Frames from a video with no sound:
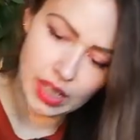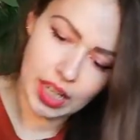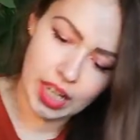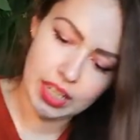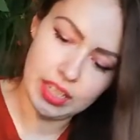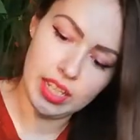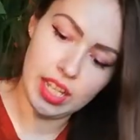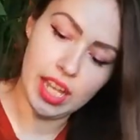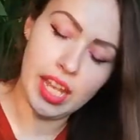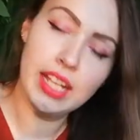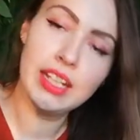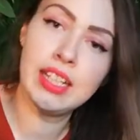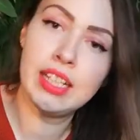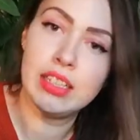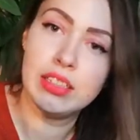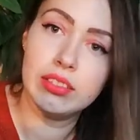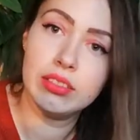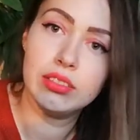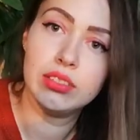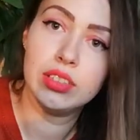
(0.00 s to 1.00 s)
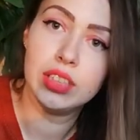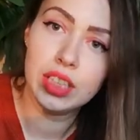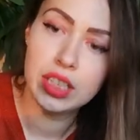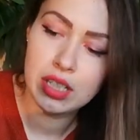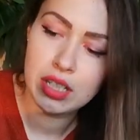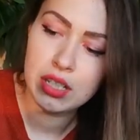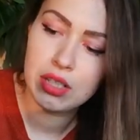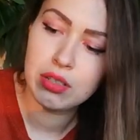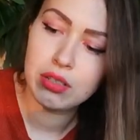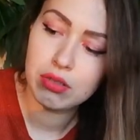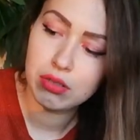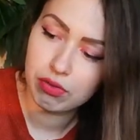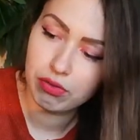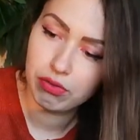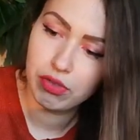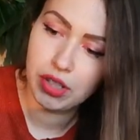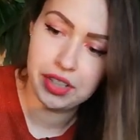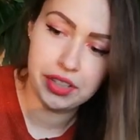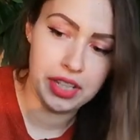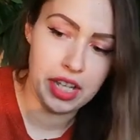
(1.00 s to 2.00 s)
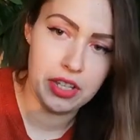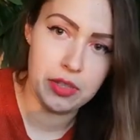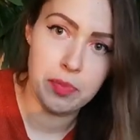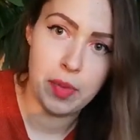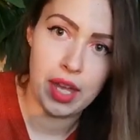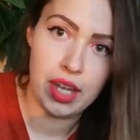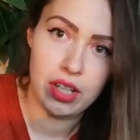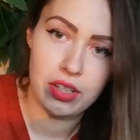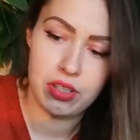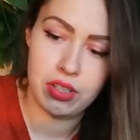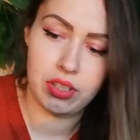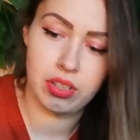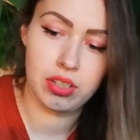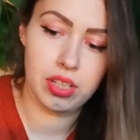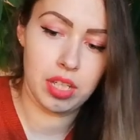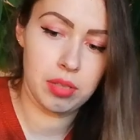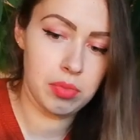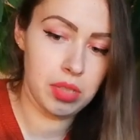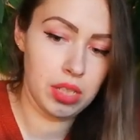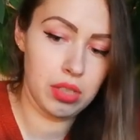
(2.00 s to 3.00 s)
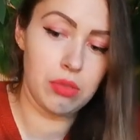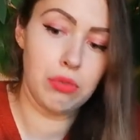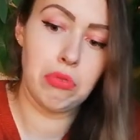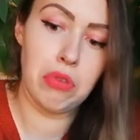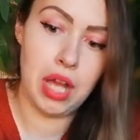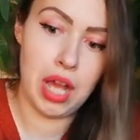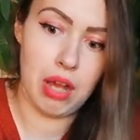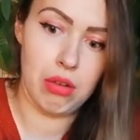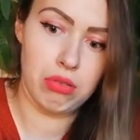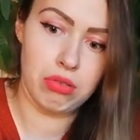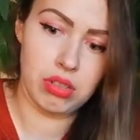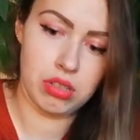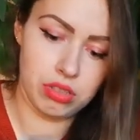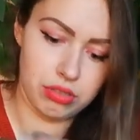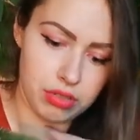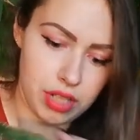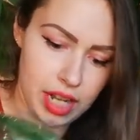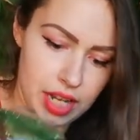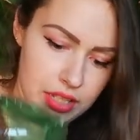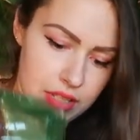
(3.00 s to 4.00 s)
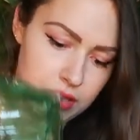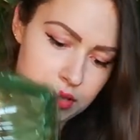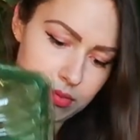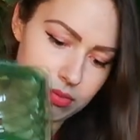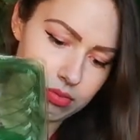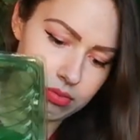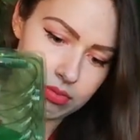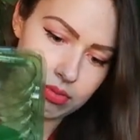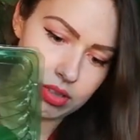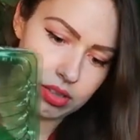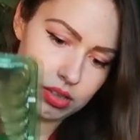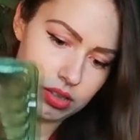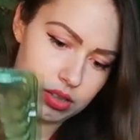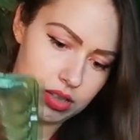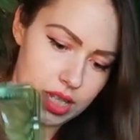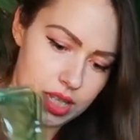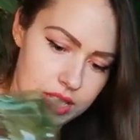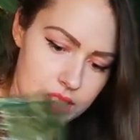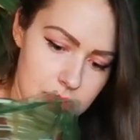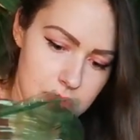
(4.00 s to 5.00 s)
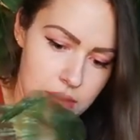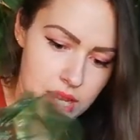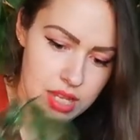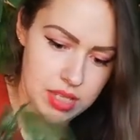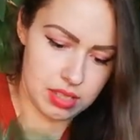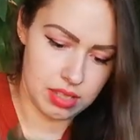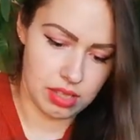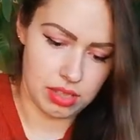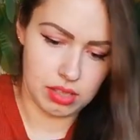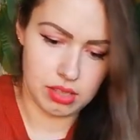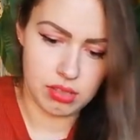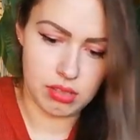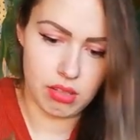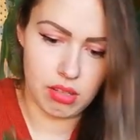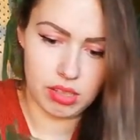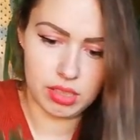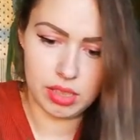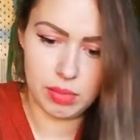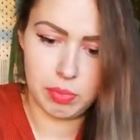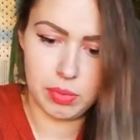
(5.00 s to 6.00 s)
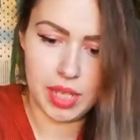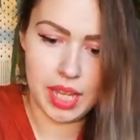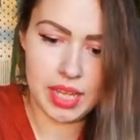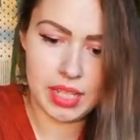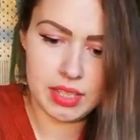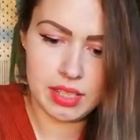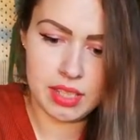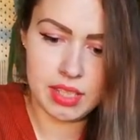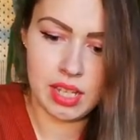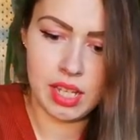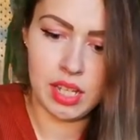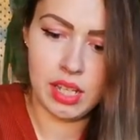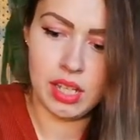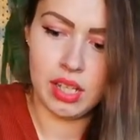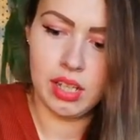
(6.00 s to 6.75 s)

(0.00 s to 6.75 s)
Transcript: And Ellen, this is very nice packaging. I mean, wow, congrats. That's amazing. All the plants.